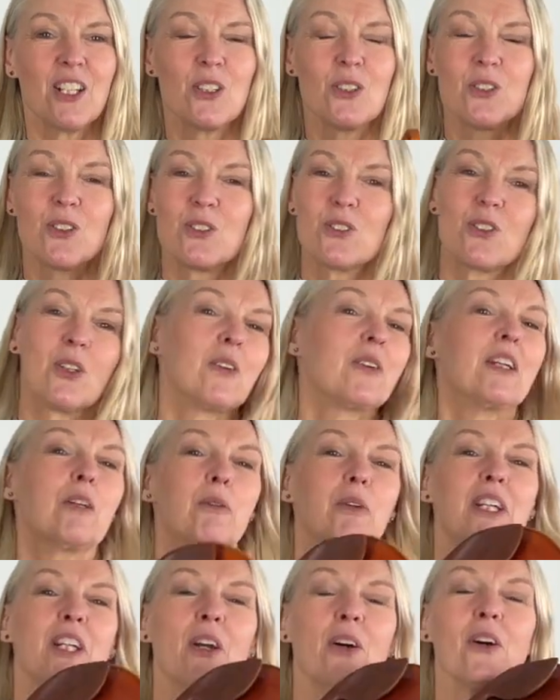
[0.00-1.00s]
So here
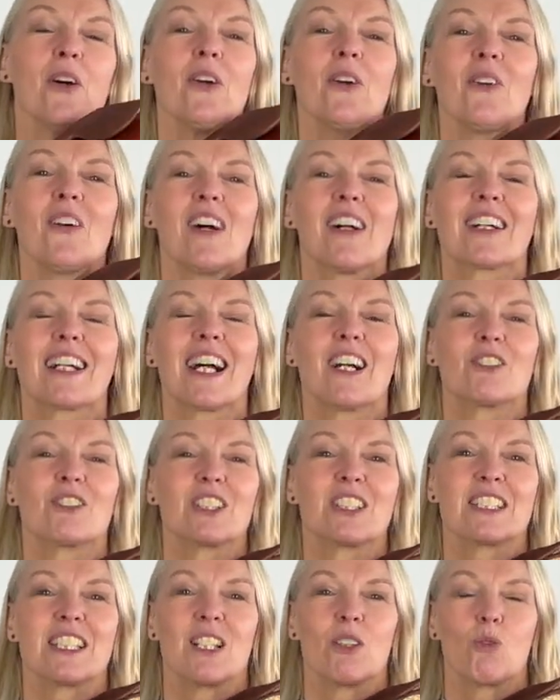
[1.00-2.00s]
we go. I'll count
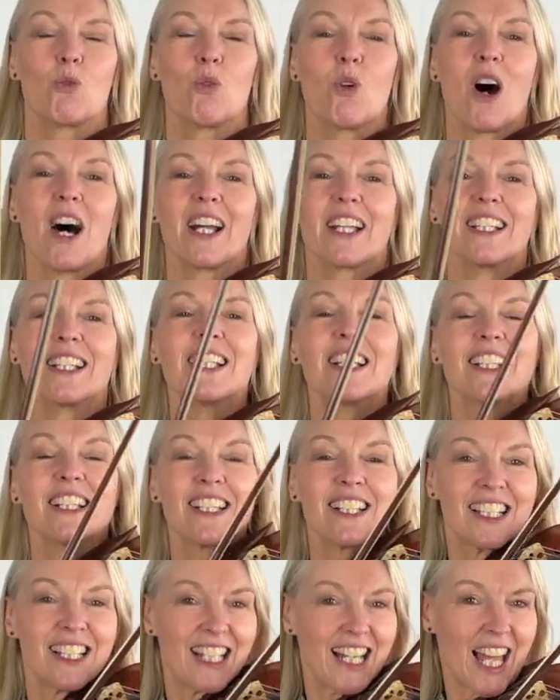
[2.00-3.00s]
us in one
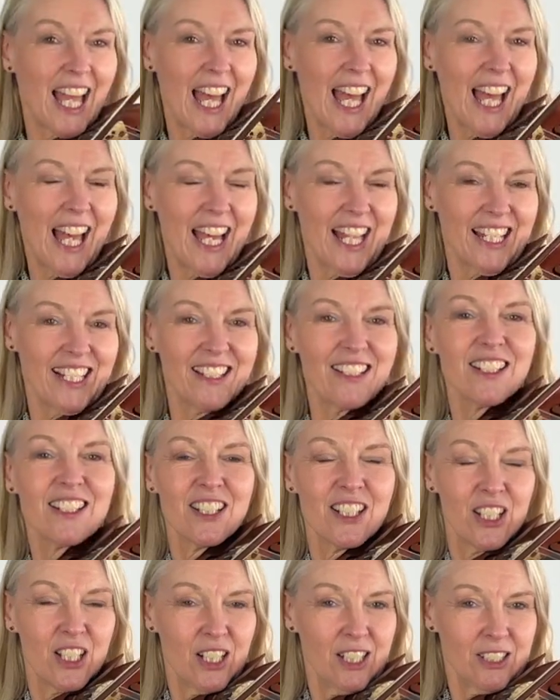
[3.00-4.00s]
and
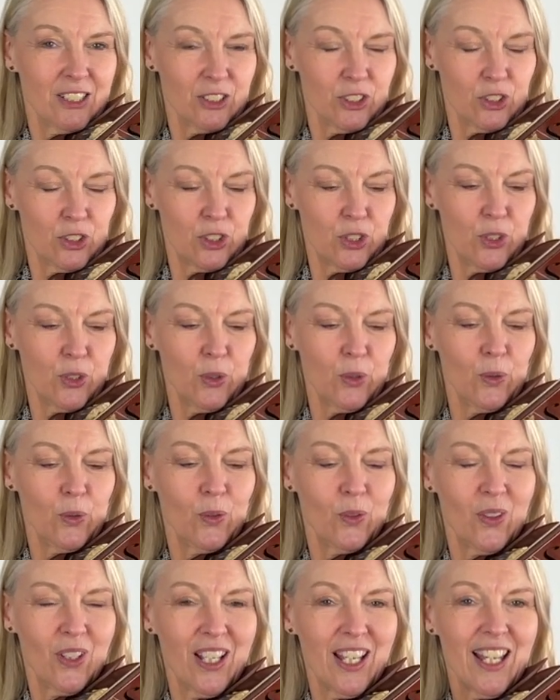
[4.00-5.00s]
two
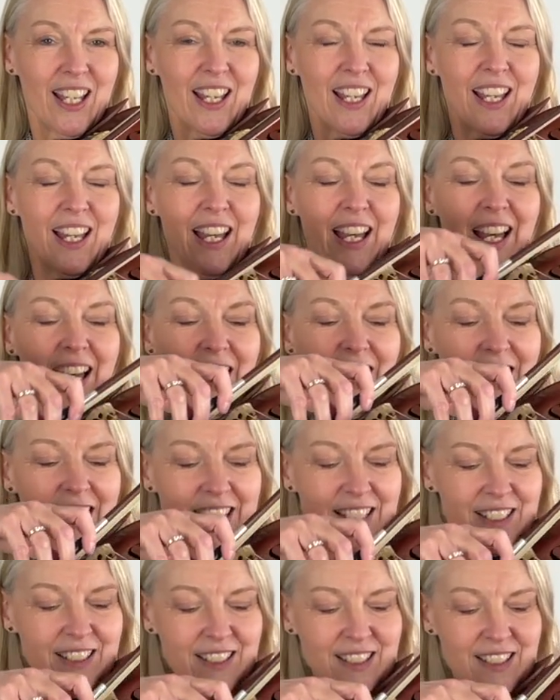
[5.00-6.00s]
and...